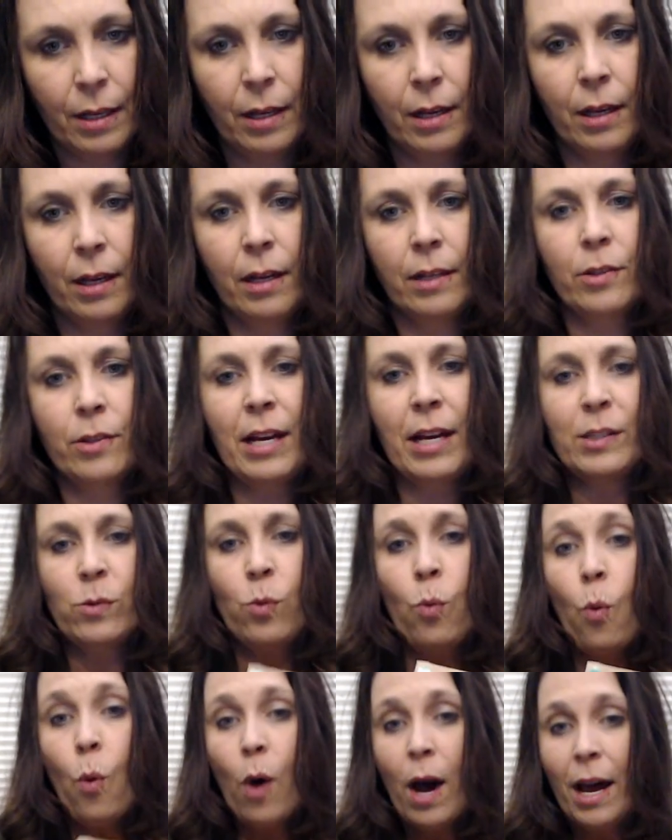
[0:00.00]
So that's
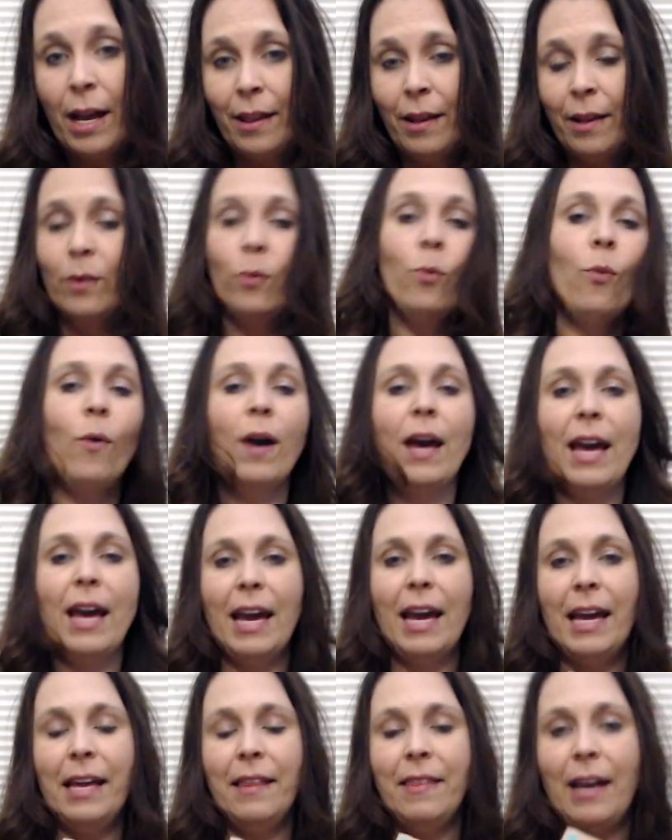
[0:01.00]
one
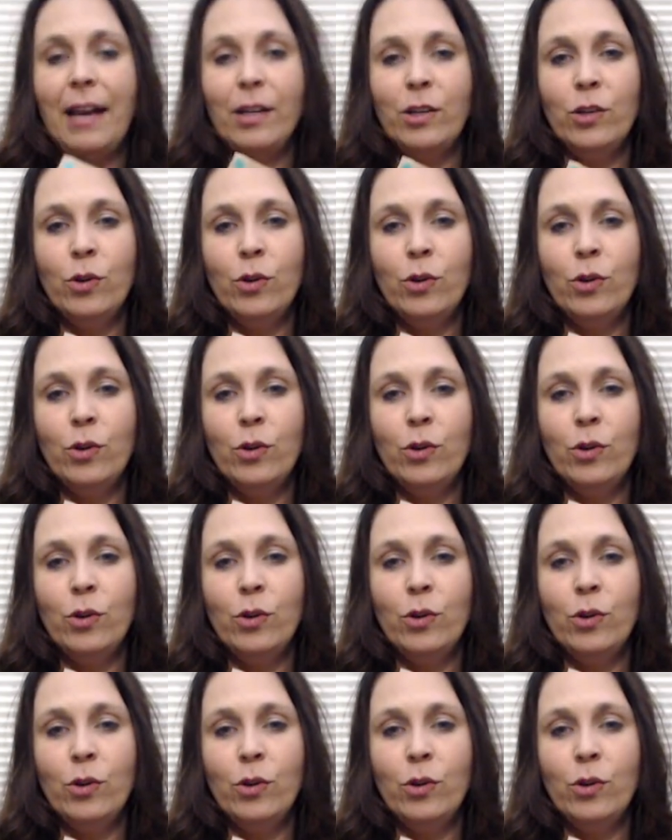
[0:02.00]
way that you